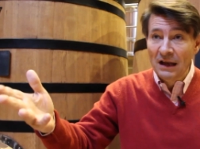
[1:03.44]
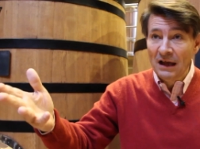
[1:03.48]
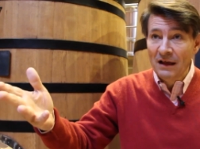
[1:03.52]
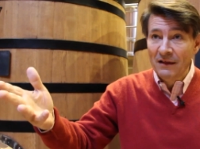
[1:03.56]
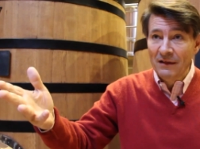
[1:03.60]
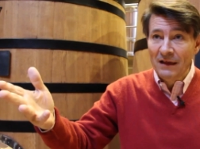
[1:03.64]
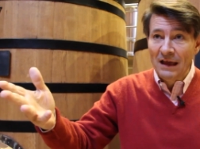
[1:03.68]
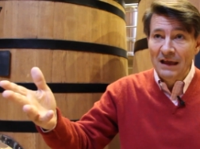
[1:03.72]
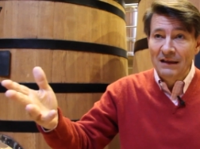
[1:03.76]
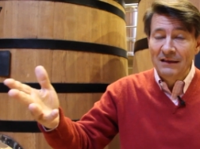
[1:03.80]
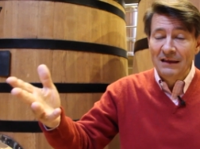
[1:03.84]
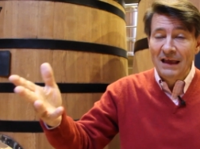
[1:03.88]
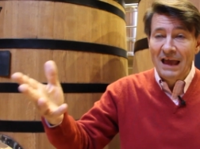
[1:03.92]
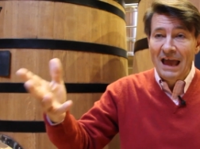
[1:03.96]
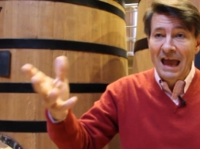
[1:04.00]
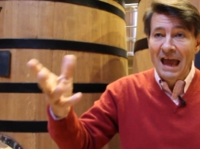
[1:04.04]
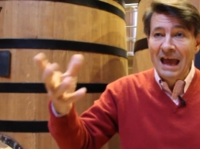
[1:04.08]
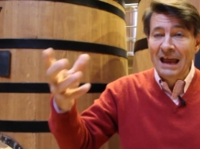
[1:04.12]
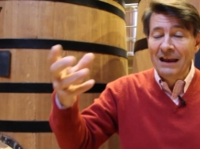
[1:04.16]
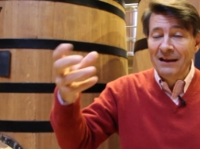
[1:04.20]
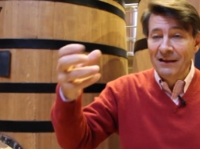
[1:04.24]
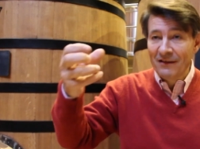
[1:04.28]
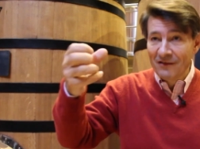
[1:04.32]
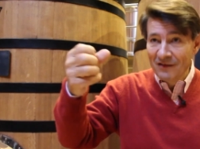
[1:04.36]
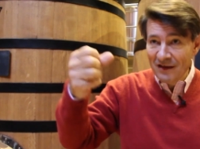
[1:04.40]
like that.
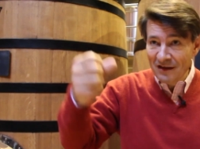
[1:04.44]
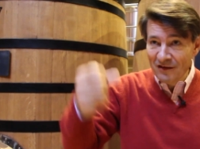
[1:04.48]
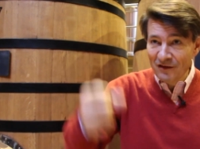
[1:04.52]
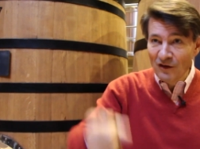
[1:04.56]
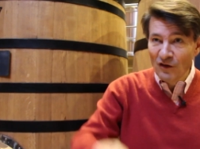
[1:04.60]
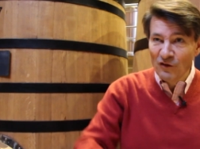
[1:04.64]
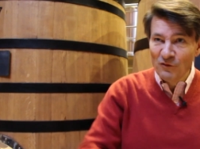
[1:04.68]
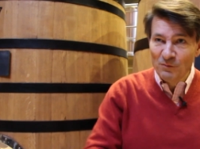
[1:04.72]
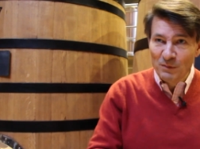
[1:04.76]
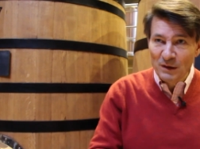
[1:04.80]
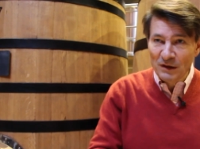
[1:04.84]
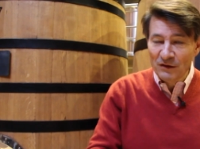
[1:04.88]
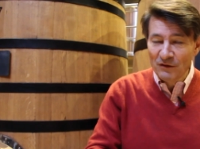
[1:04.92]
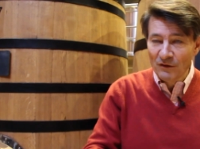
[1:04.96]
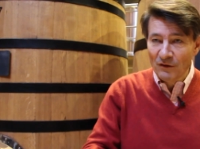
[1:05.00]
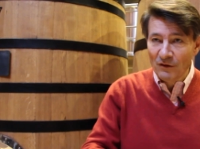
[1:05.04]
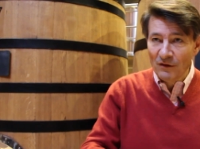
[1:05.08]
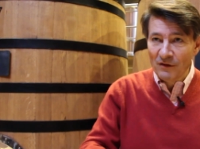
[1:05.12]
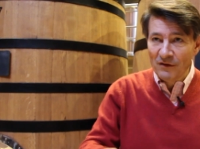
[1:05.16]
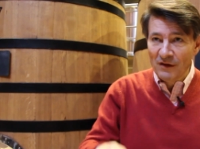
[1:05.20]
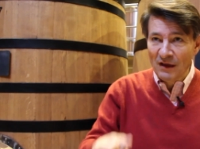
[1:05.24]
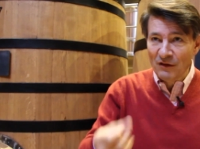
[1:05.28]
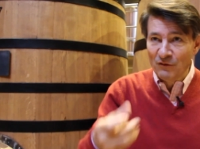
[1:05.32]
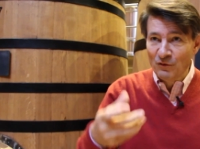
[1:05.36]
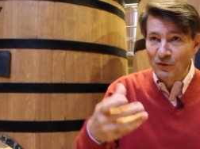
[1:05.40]
And this hospital
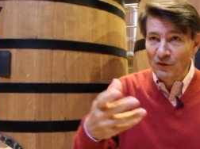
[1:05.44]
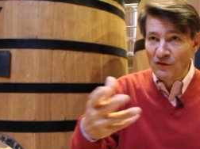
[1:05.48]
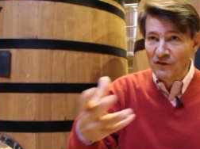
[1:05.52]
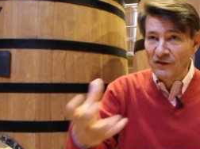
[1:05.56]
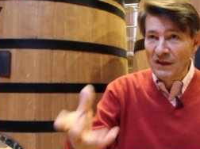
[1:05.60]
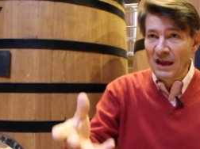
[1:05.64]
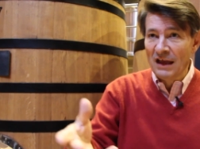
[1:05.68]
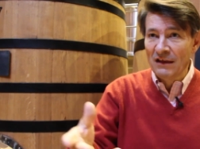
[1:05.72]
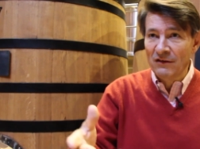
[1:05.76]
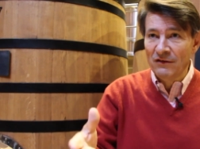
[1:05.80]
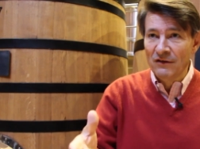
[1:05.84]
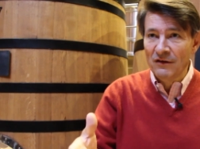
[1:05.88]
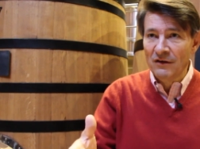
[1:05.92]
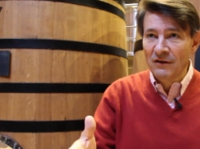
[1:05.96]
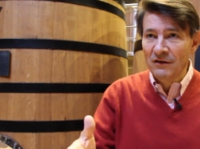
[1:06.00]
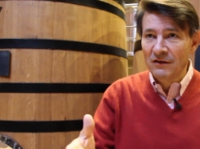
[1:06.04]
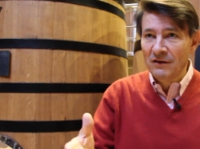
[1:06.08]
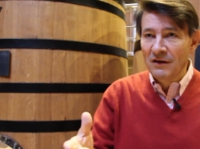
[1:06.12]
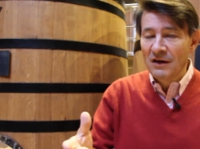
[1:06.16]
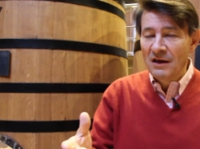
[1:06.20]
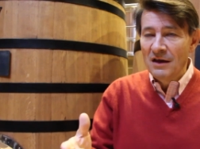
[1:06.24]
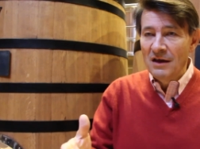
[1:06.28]
that was started